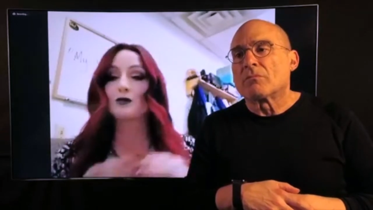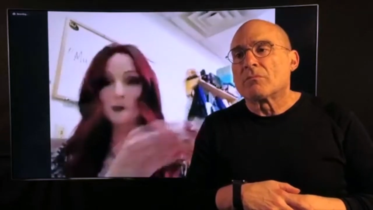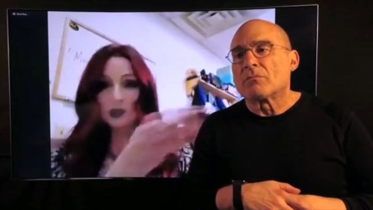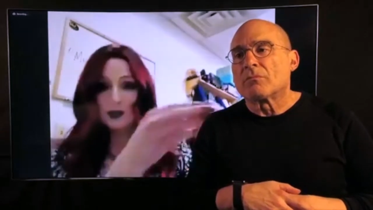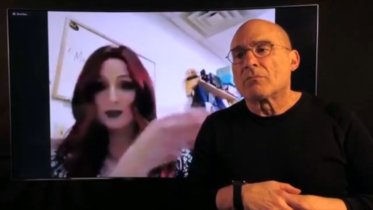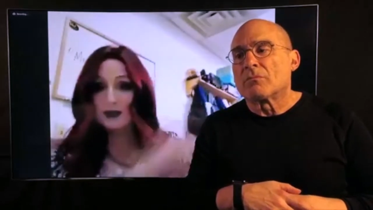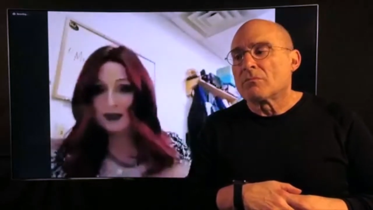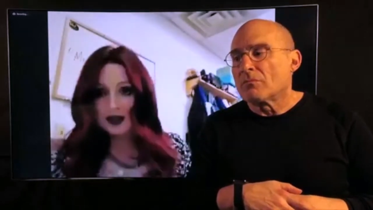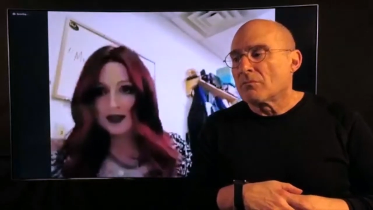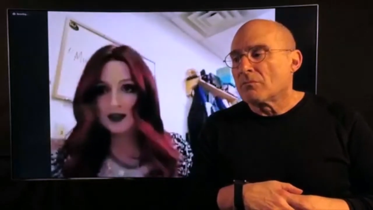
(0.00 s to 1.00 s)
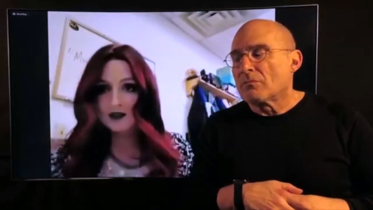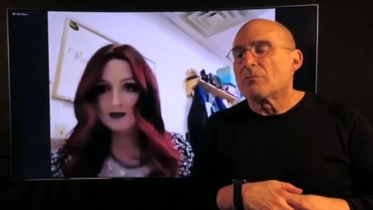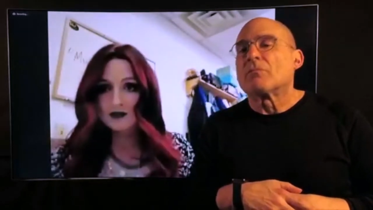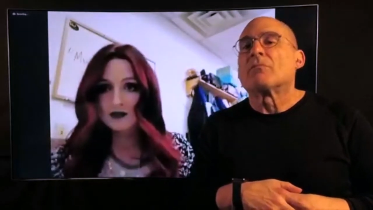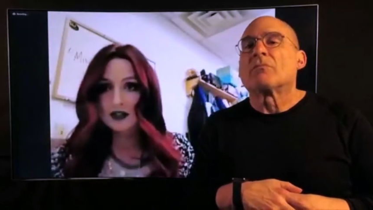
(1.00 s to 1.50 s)
Speaker 1: will post a picture
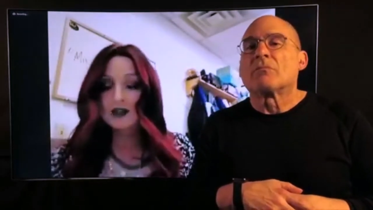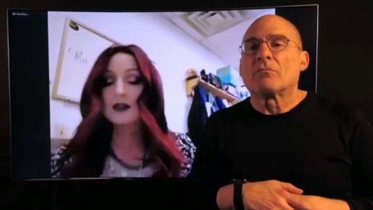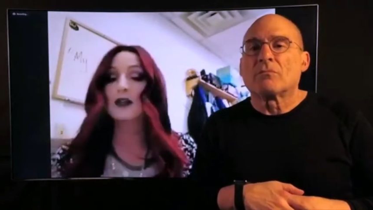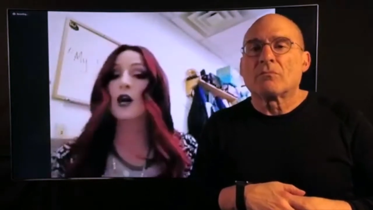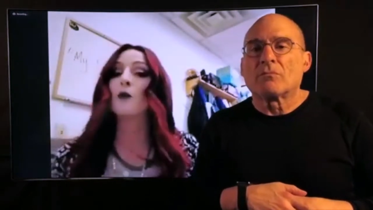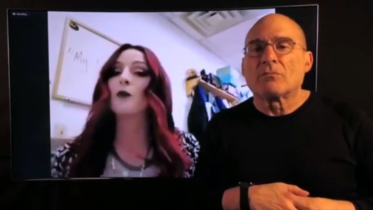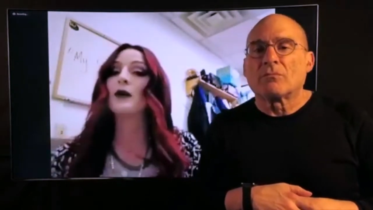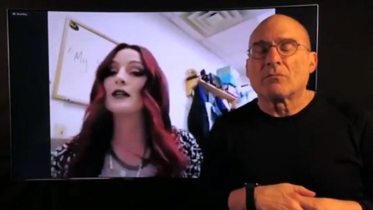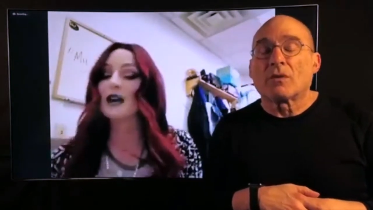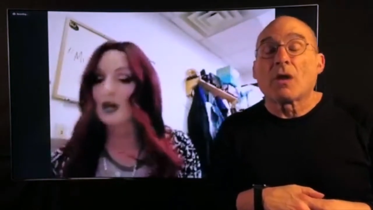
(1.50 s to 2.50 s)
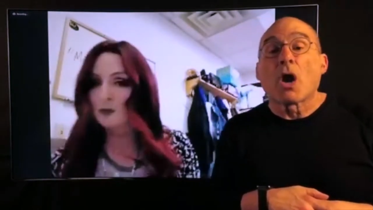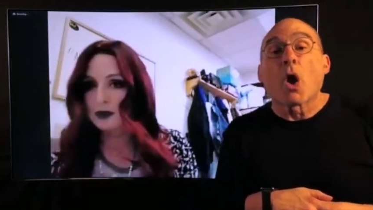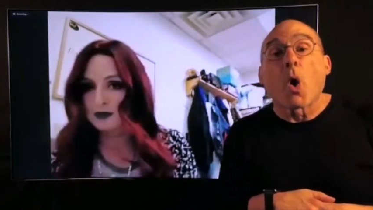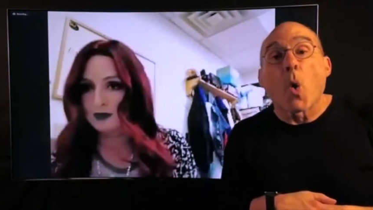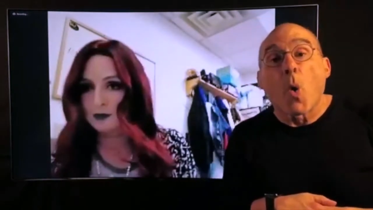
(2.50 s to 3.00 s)
the day of, and then a couple
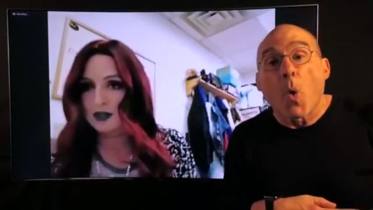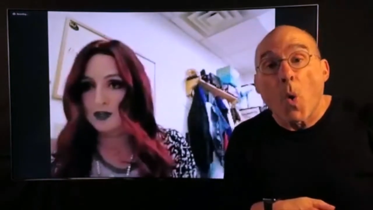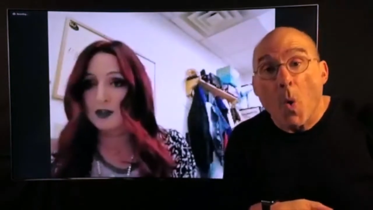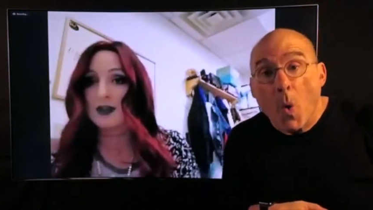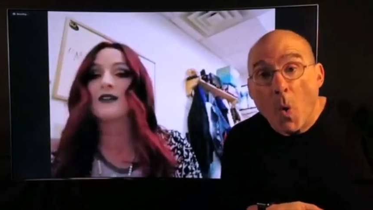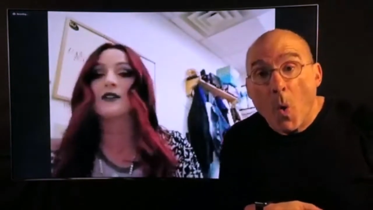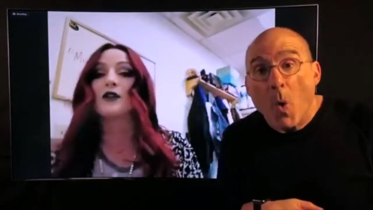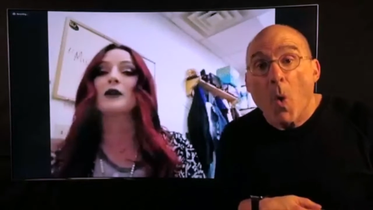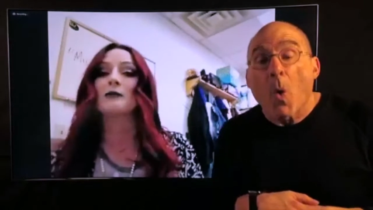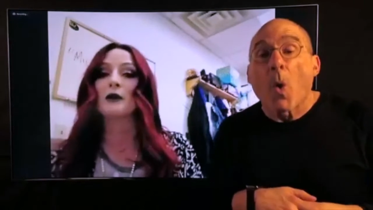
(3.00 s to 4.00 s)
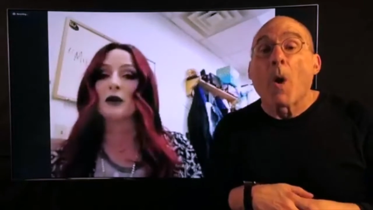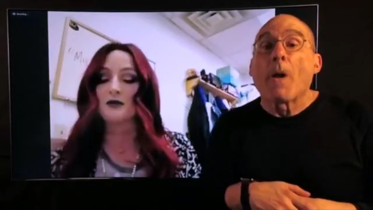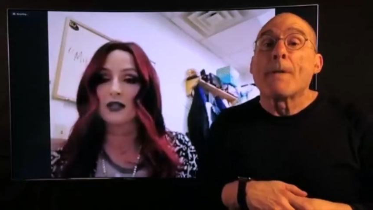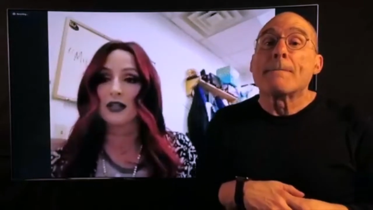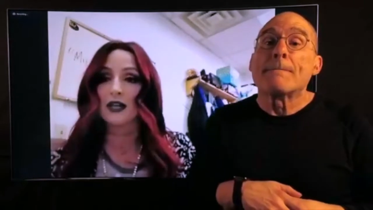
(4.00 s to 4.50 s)
weeks I'll post their picture, and
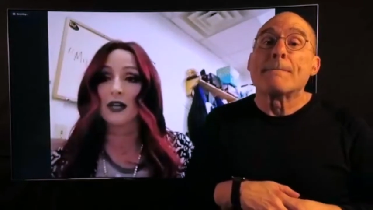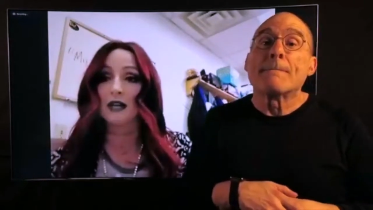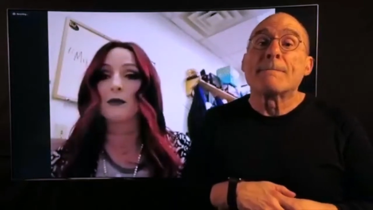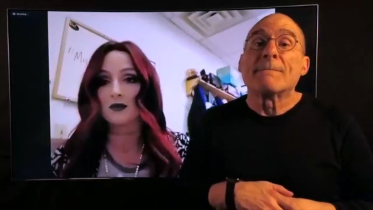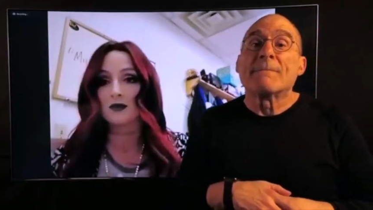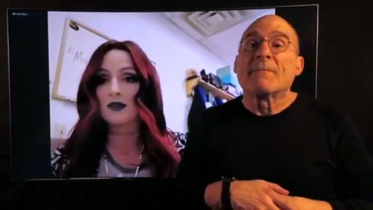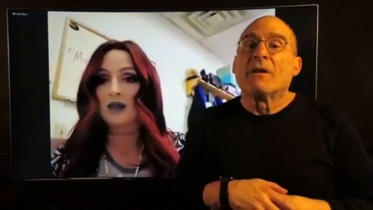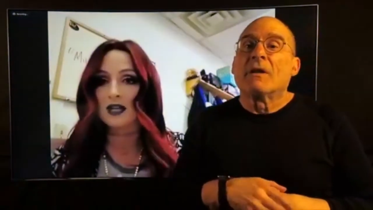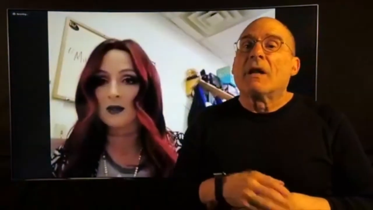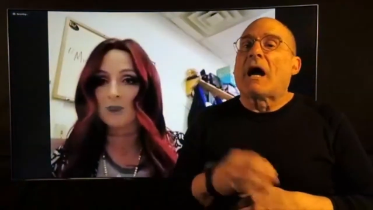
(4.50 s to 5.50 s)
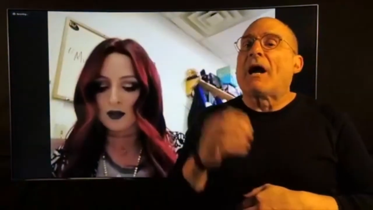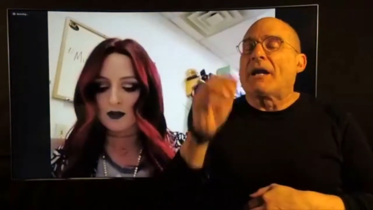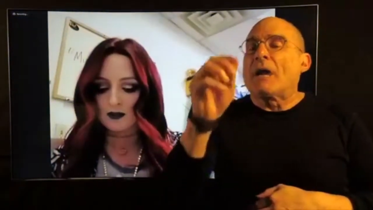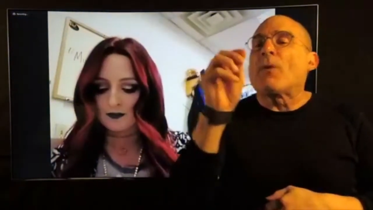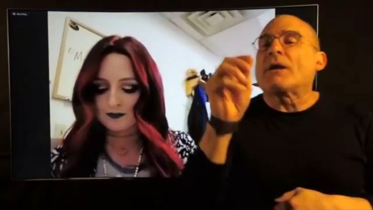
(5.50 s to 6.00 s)
then they'll repost it again.
Speaker 2: Most All
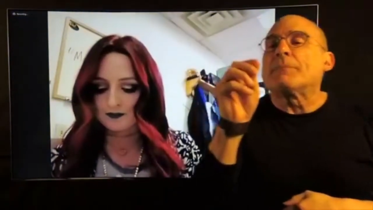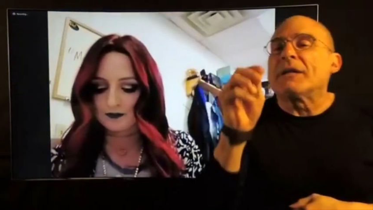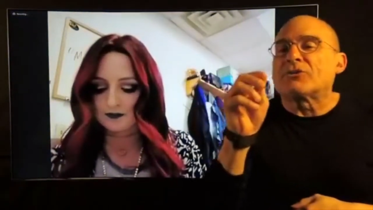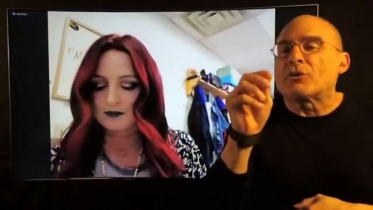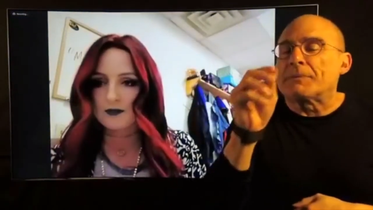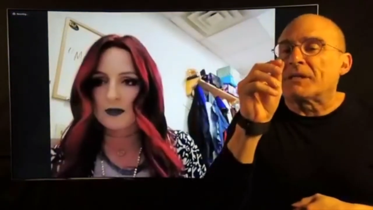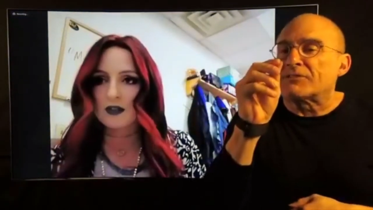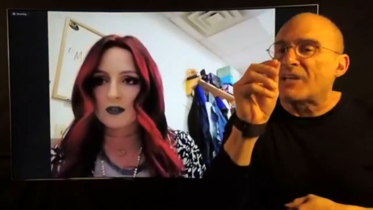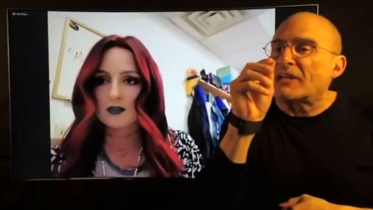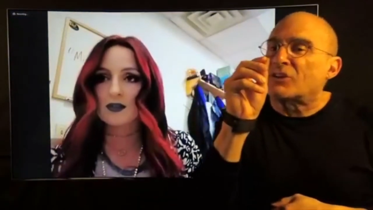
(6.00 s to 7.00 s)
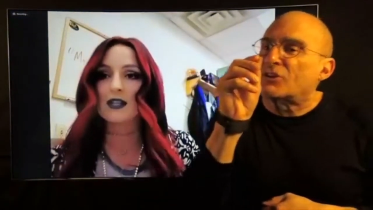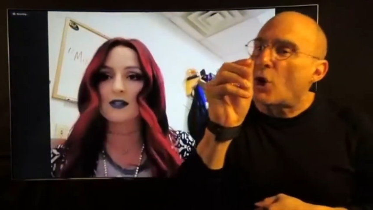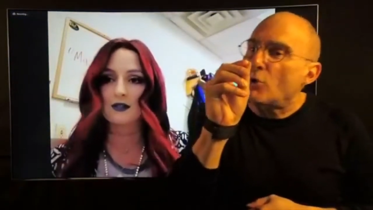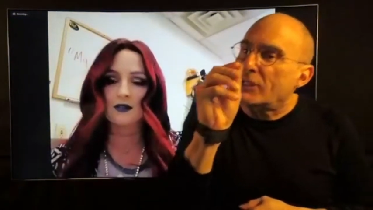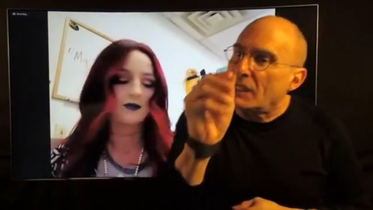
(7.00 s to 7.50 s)
right, I want to make sure because that's
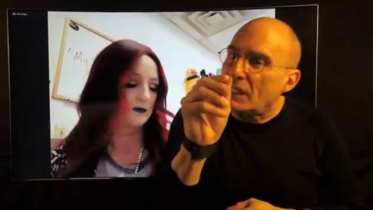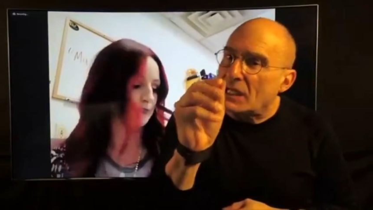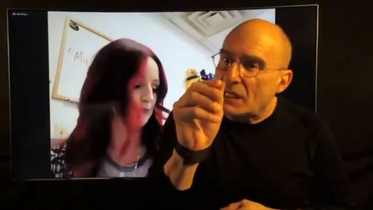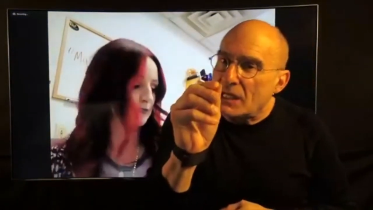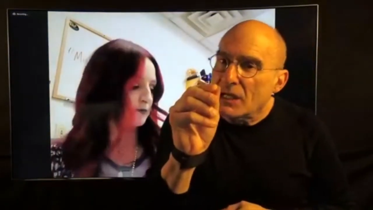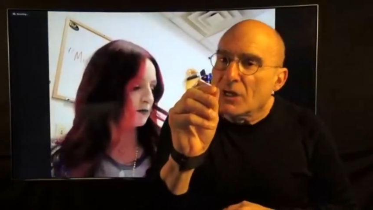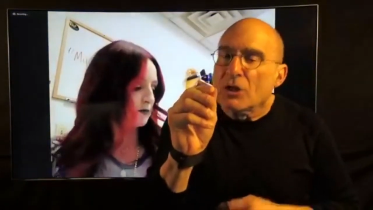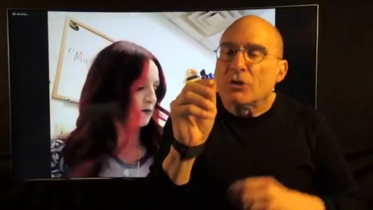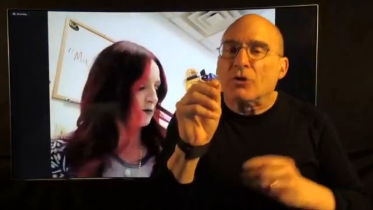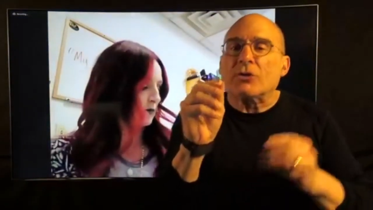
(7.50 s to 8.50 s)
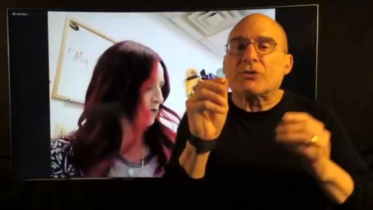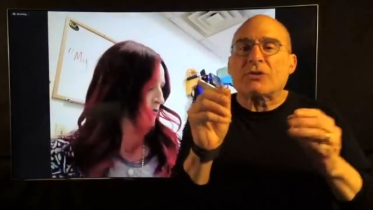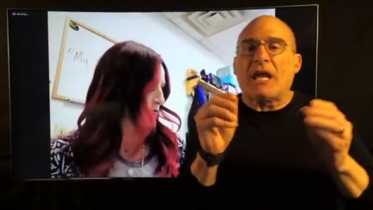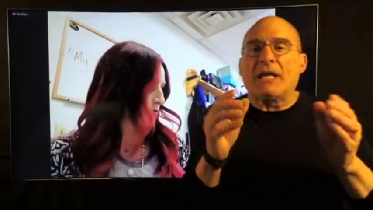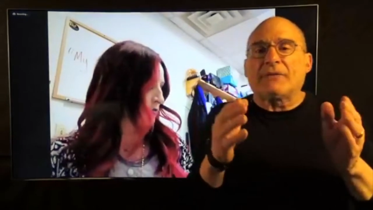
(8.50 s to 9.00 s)
so key. You're
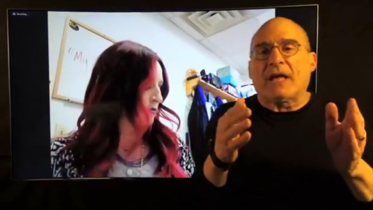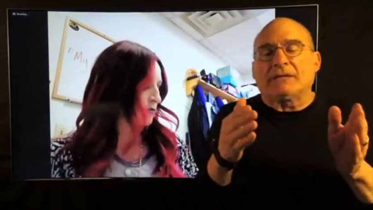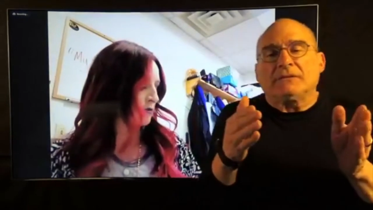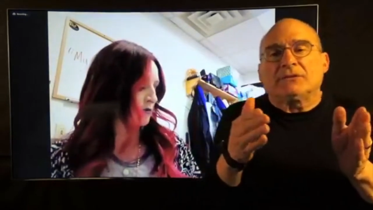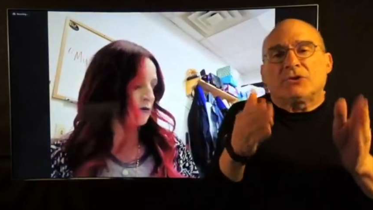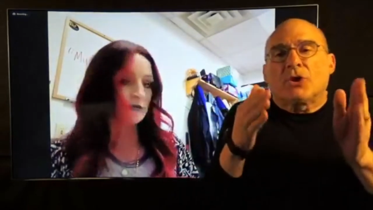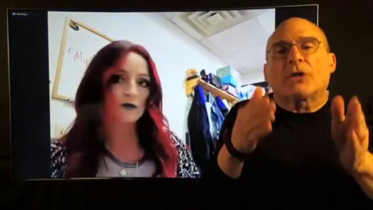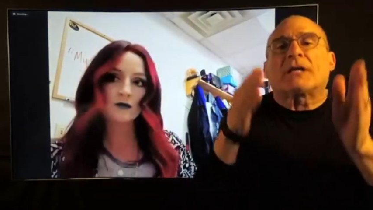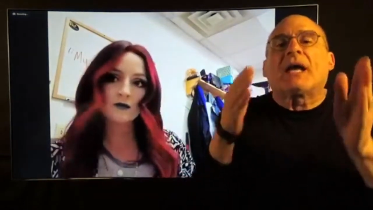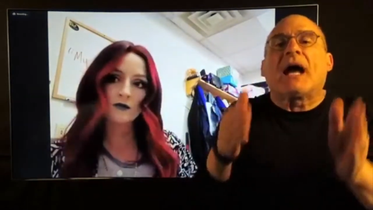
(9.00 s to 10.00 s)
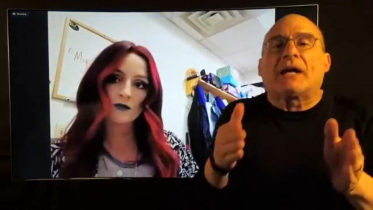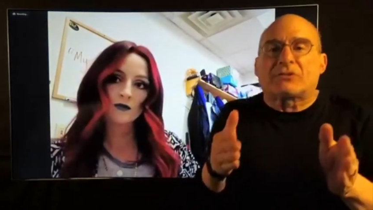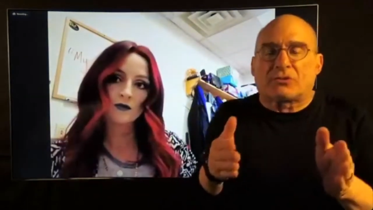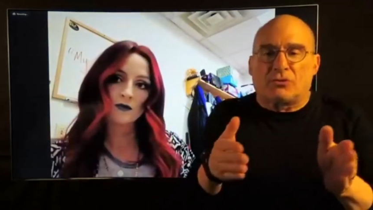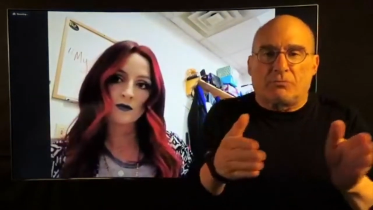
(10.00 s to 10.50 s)
saying that your
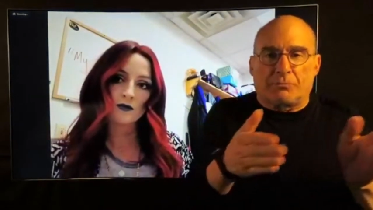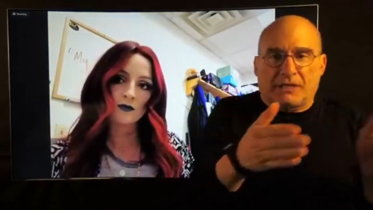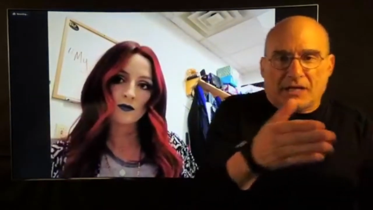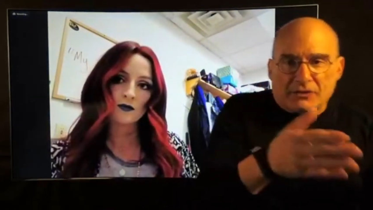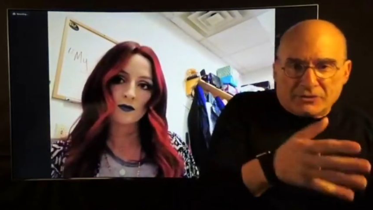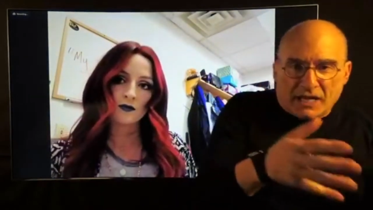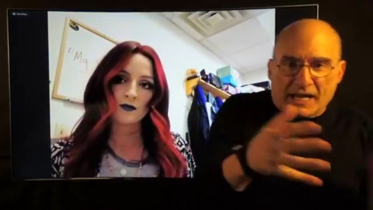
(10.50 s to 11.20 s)
guest, because they